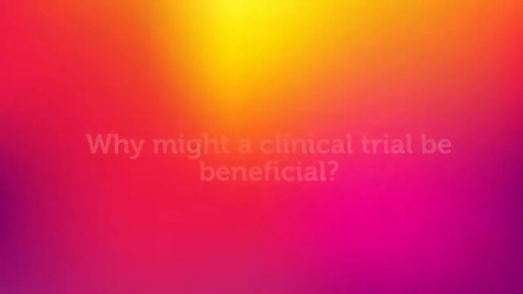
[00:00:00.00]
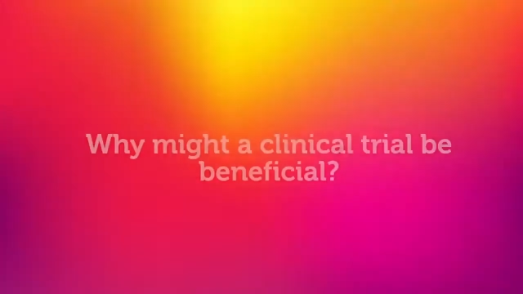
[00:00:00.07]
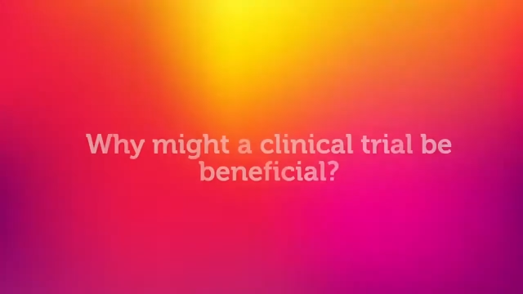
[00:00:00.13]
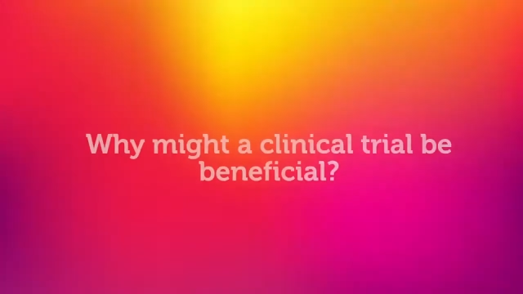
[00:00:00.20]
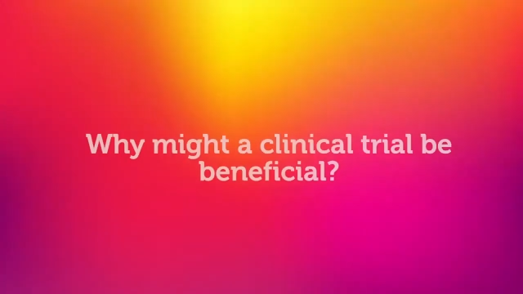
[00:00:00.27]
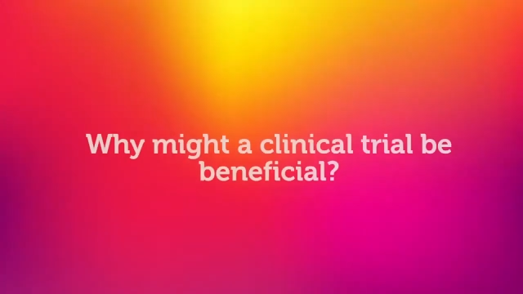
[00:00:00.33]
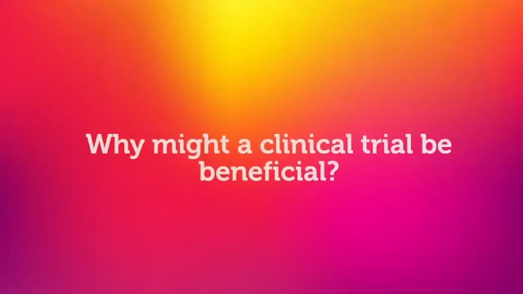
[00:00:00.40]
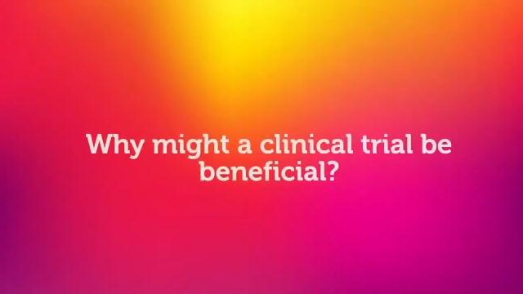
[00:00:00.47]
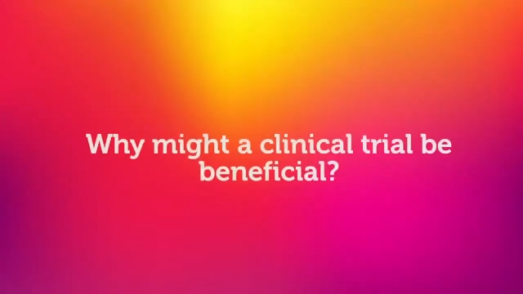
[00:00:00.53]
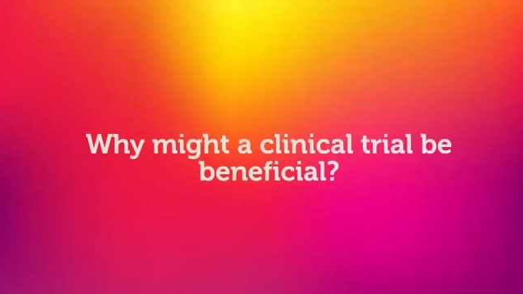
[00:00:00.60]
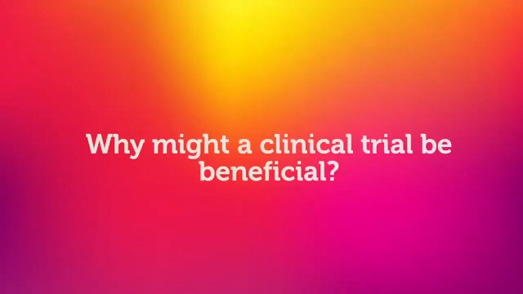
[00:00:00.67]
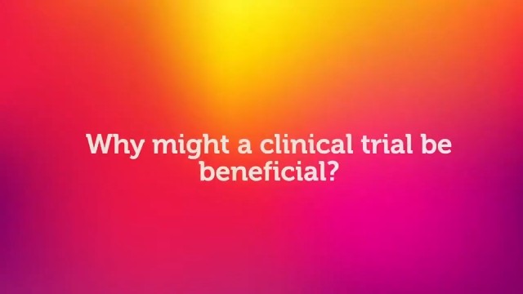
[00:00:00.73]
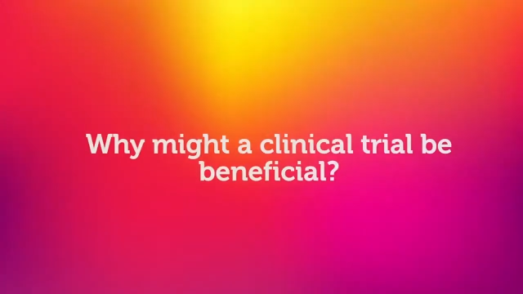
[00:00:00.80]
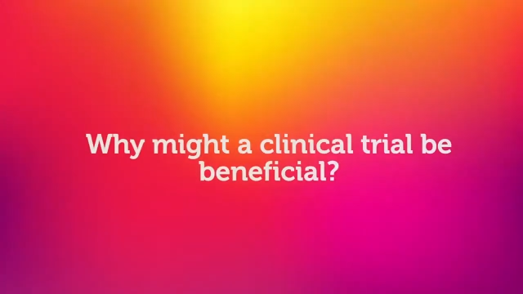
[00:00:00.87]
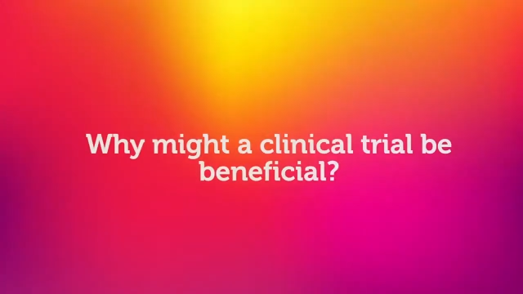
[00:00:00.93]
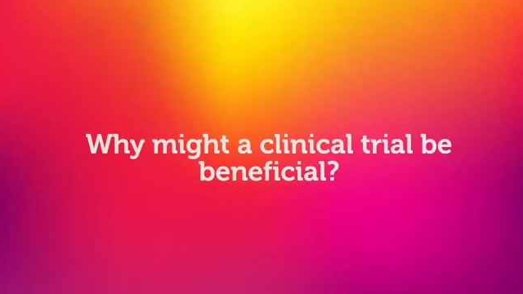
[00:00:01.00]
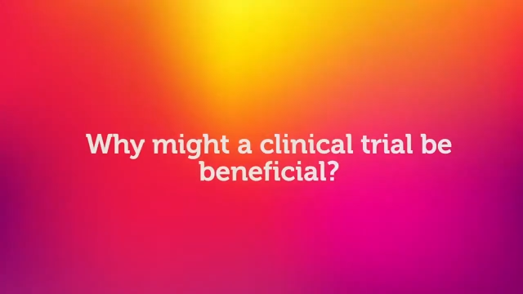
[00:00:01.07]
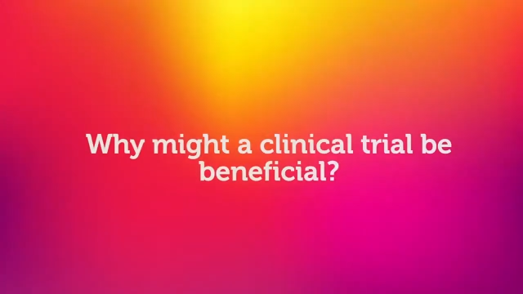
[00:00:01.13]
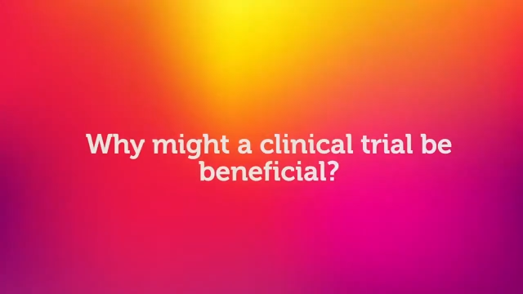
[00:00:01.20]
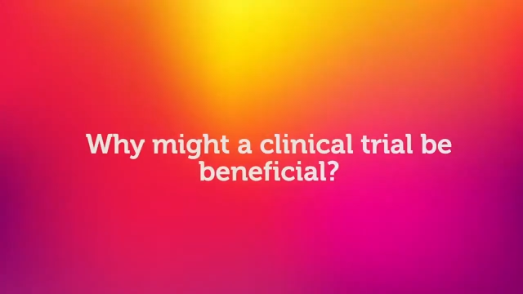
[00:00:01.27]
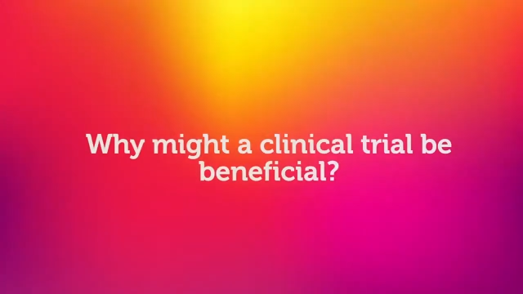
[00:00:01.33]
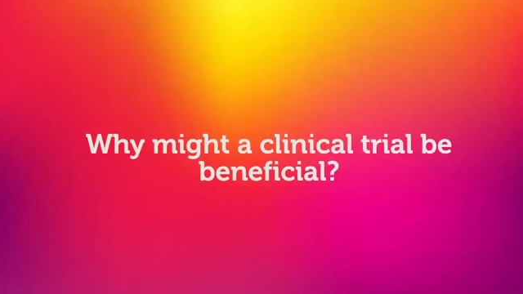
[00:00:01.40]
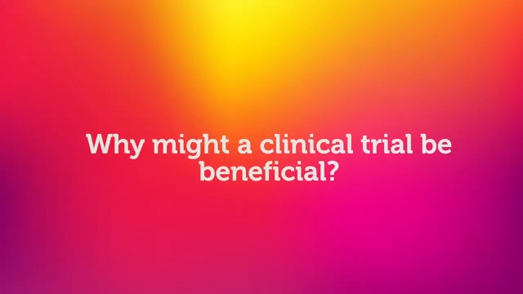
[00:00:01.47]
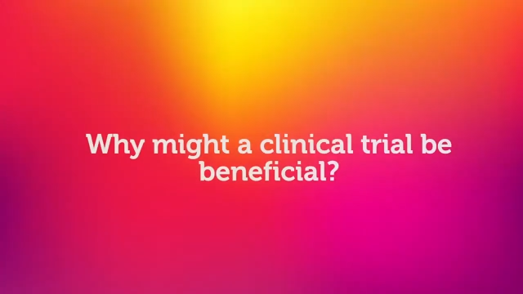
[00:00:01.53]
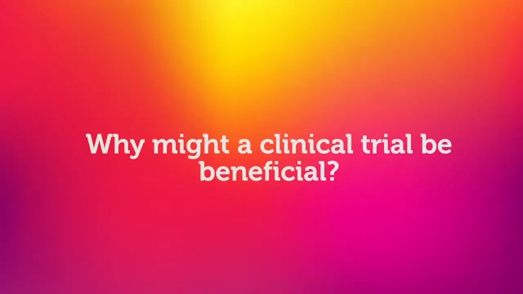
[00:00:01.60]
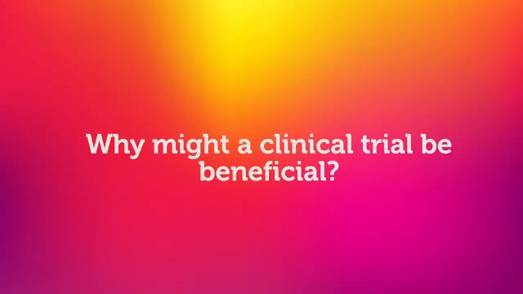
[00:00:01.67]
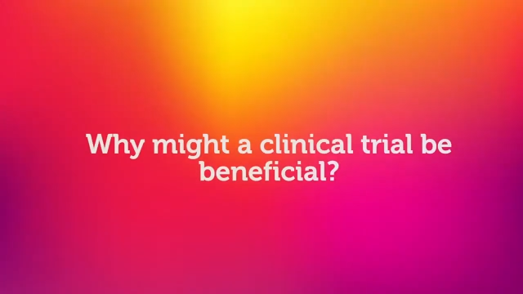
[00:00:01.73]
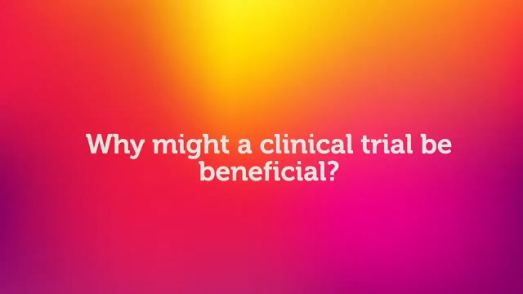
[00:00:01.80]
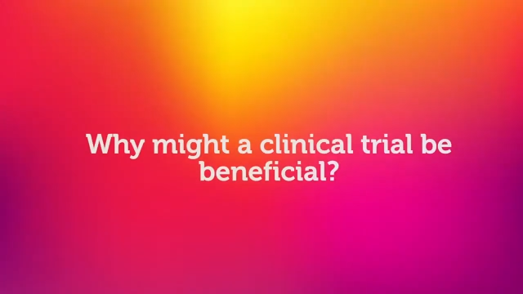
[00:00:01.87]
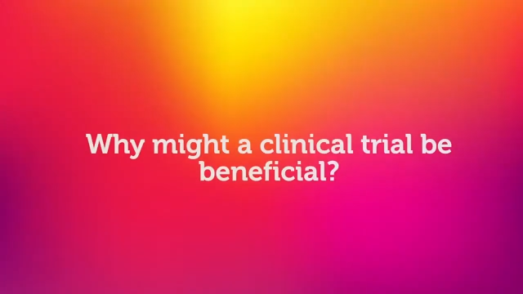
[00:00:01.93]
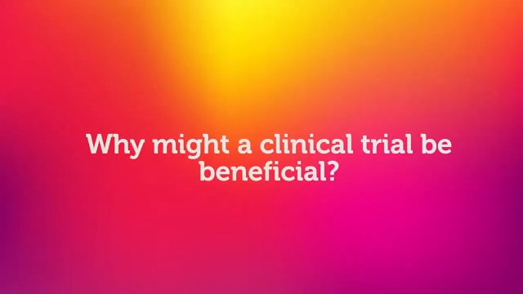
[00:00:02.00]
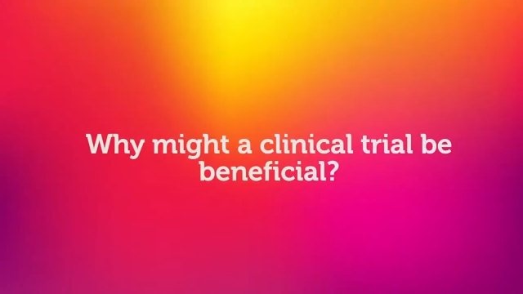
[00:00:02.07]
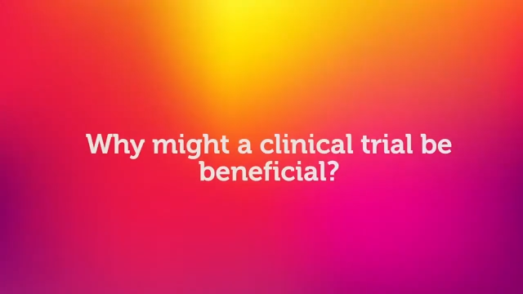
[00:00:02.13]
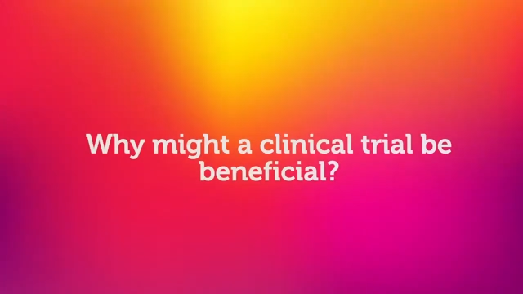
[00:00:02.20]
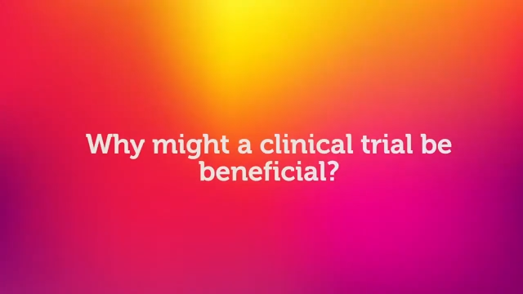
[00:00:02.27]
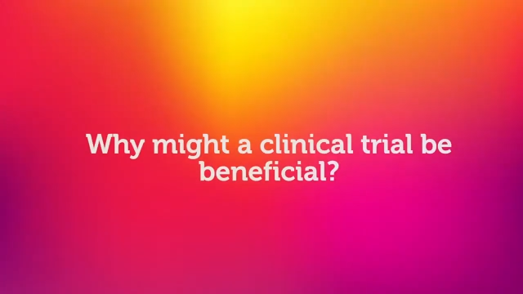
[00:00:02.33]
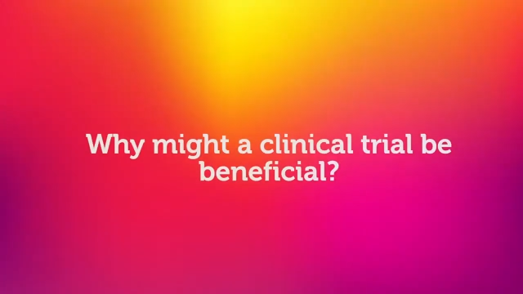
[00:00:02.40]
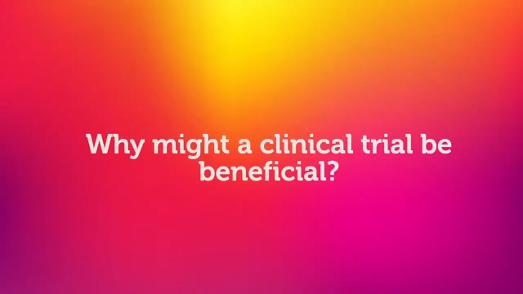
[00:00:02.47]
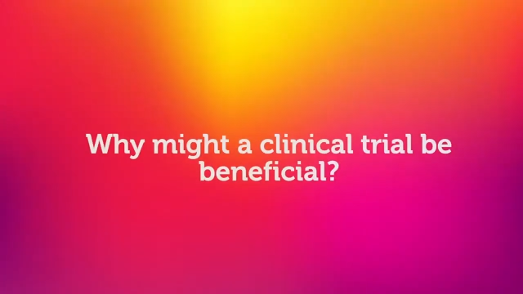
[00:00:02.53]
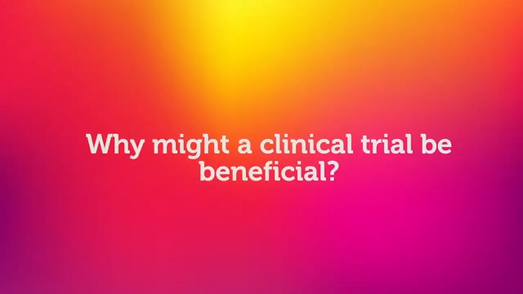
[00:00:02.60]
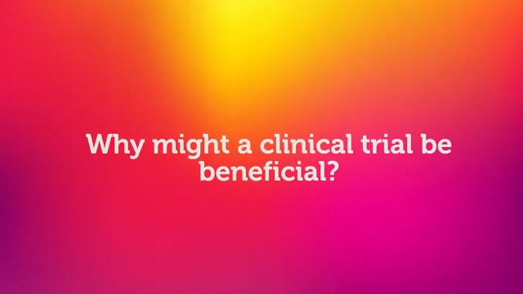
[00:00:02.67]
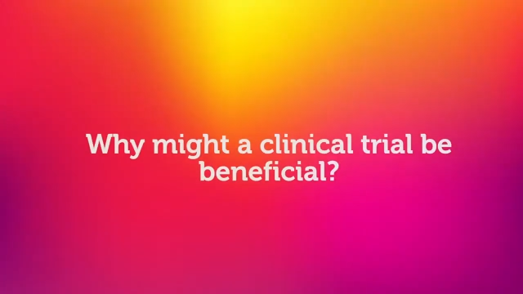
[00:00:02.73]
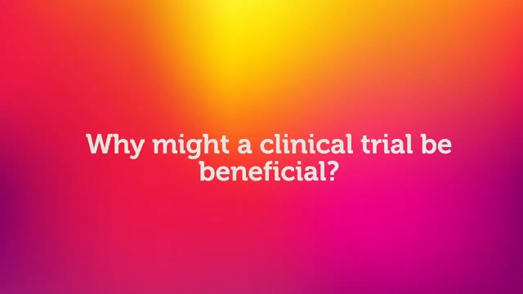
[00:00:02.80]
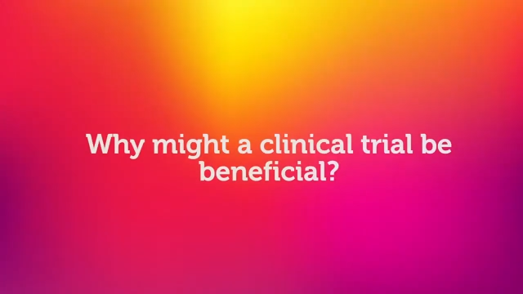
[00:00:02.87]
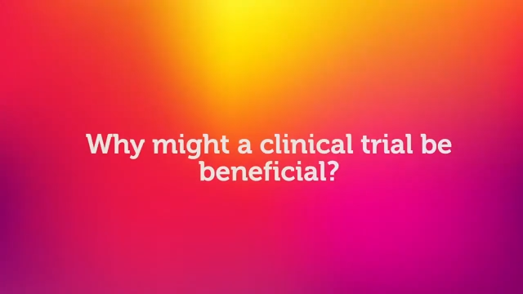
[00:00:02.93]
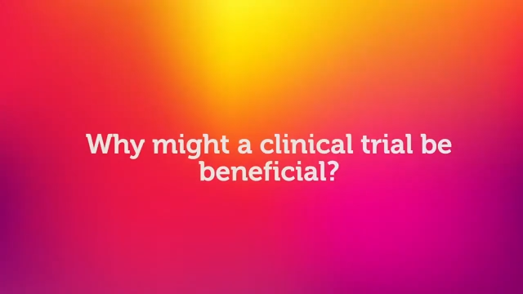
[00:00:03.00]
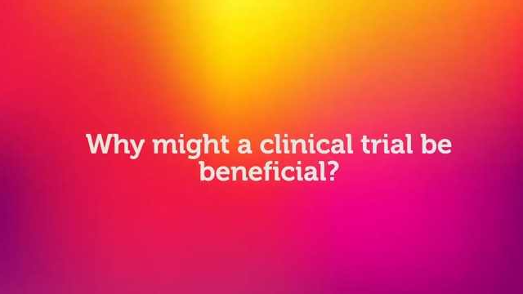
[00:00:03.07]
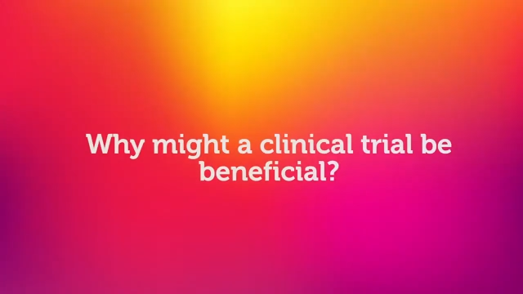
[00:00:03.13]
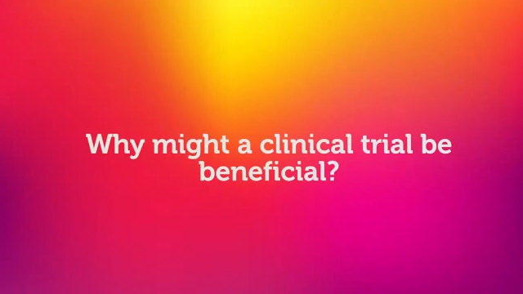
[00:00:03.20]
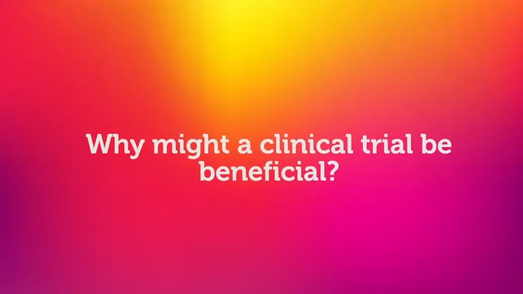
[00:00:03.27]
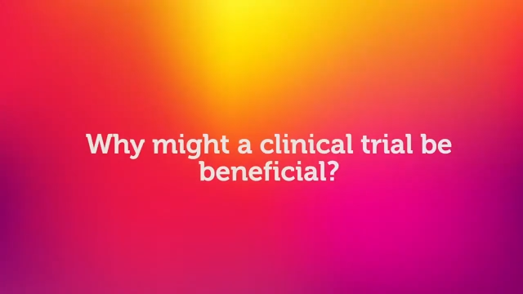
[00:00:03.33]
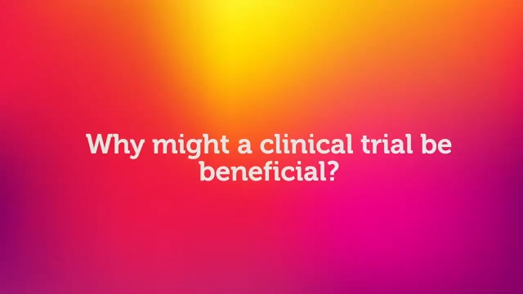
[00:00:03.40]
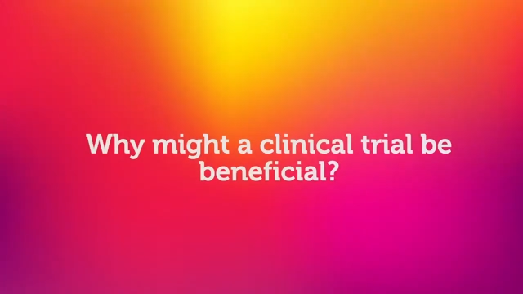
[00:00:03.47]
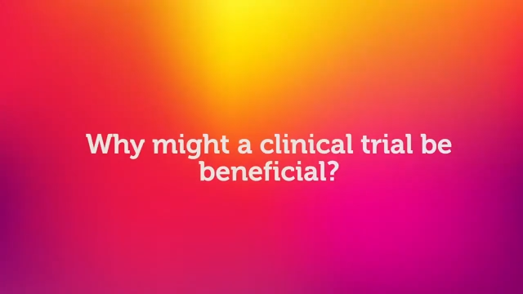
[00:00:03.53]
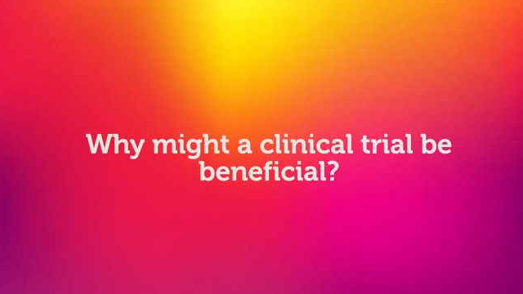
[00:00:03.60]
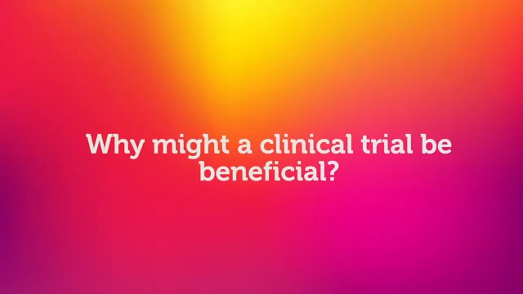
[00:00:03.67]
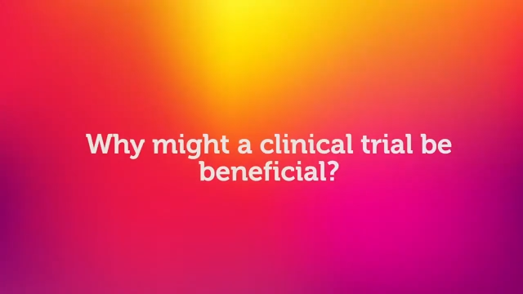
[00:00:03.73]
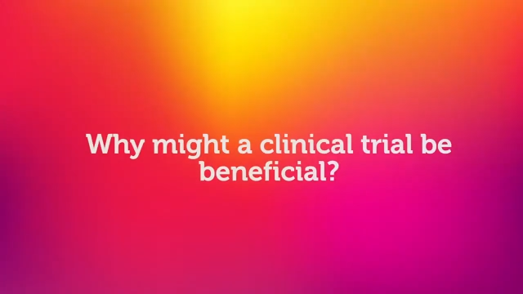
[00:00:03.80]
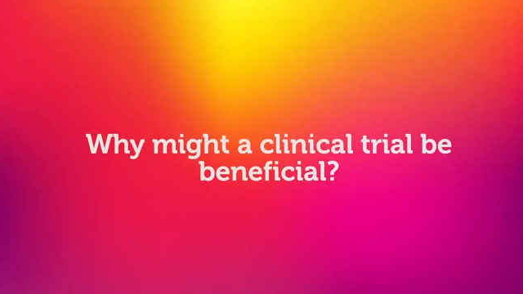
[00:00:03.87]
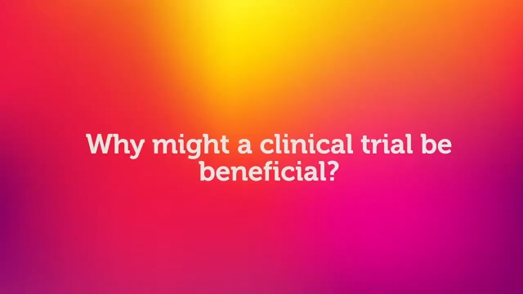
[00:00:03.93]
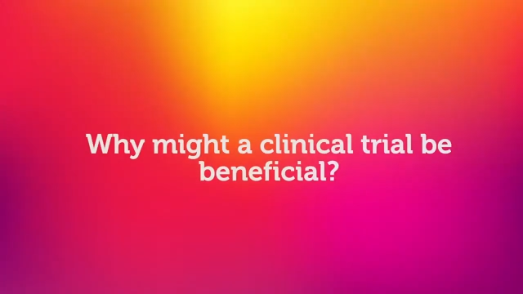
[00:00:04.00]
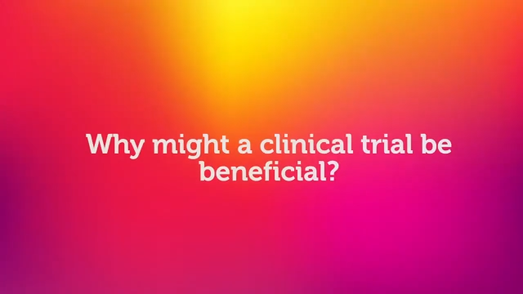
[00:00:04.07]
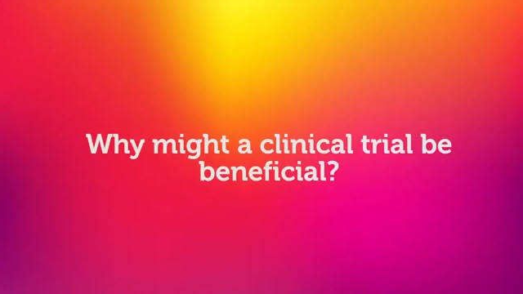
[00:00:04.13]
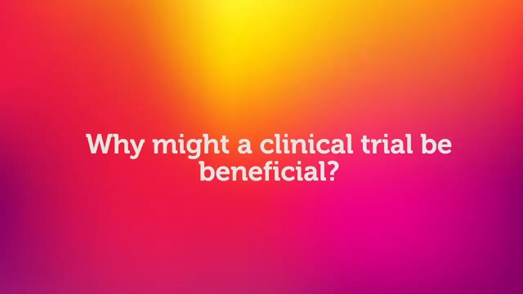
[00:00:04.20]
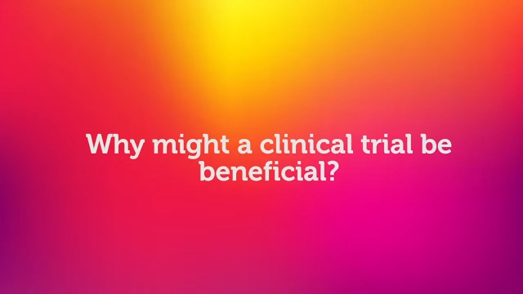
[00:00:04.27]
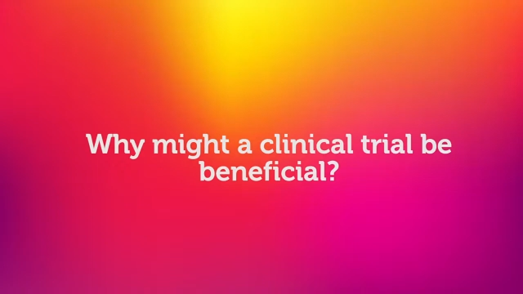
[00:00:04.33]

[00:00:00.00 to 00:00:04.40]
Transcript: Nobody's mouth can be seen.